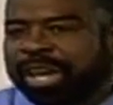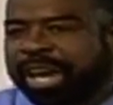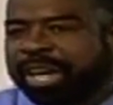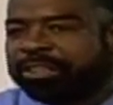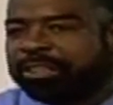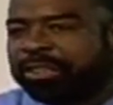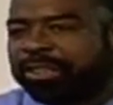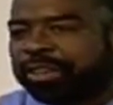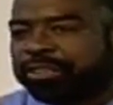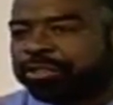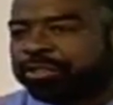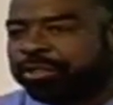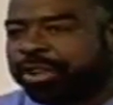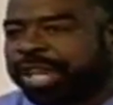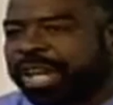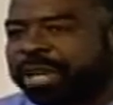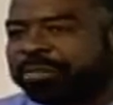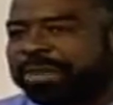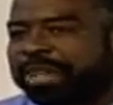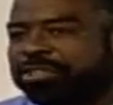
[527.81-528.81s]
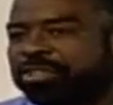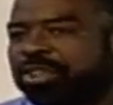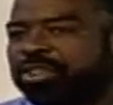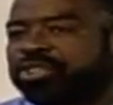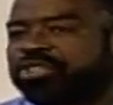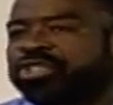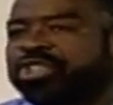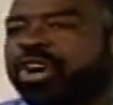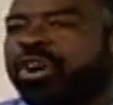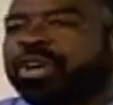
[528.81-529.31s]
and to the dream that
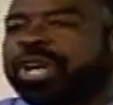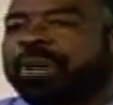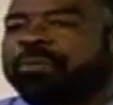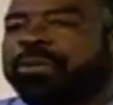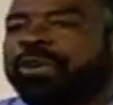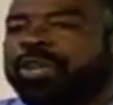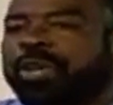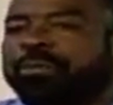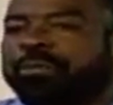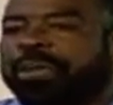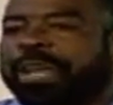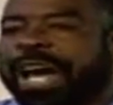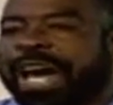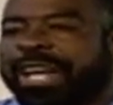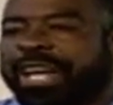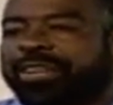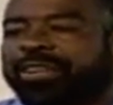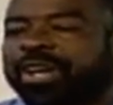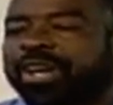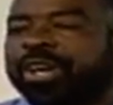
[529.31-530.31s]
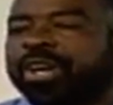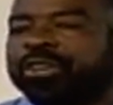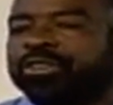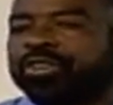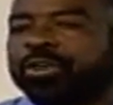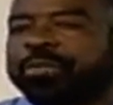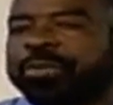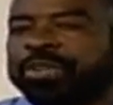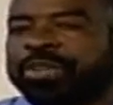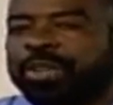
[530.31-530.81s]
you showed up on the planet
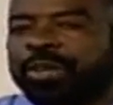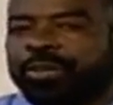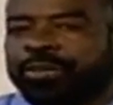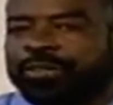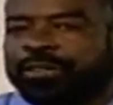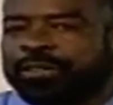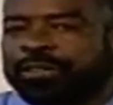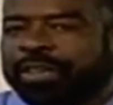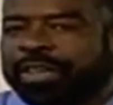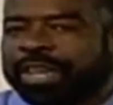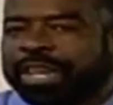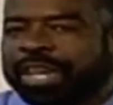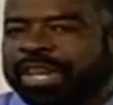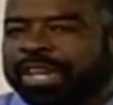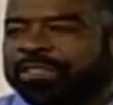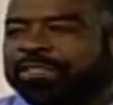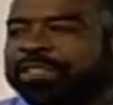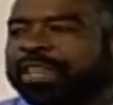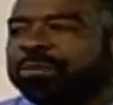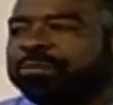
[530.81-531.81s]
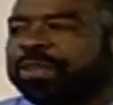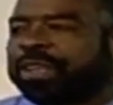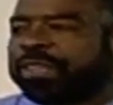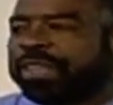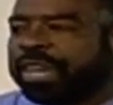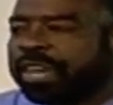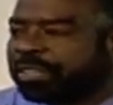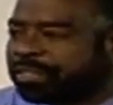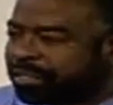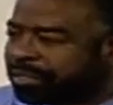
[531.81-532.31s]
to produce. And it's simply
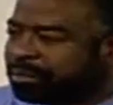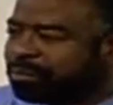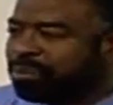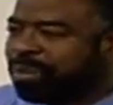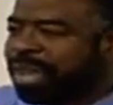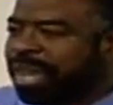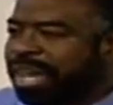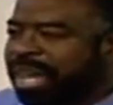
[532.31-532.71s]
this.